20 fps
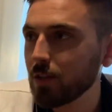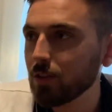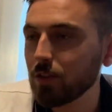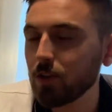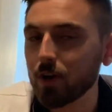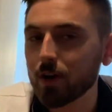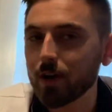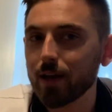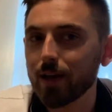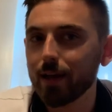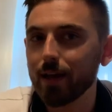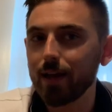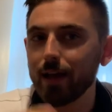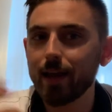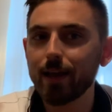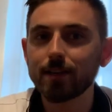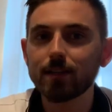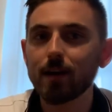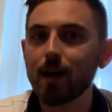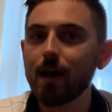look,
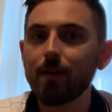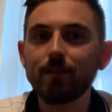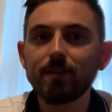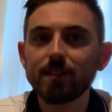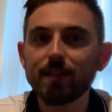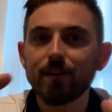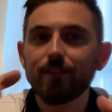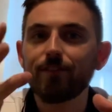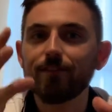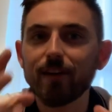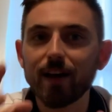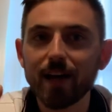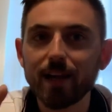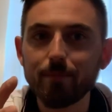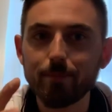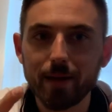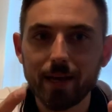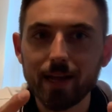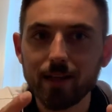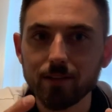it's obviously a fine
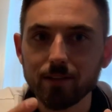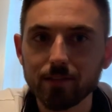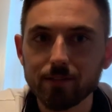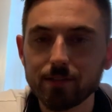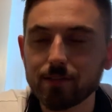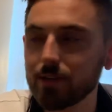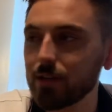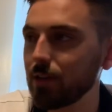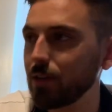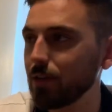balance,